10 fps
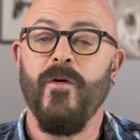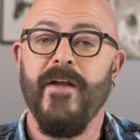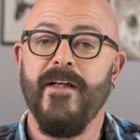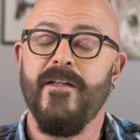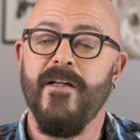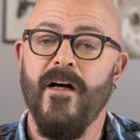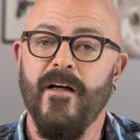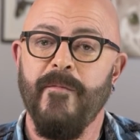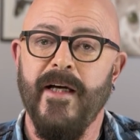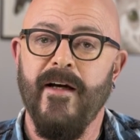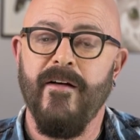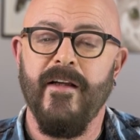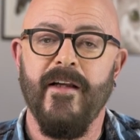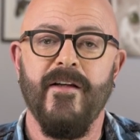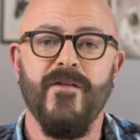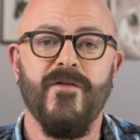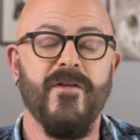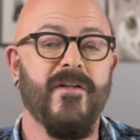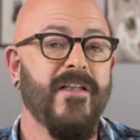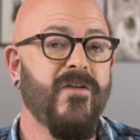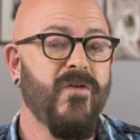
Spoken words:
more thing to talk about is just this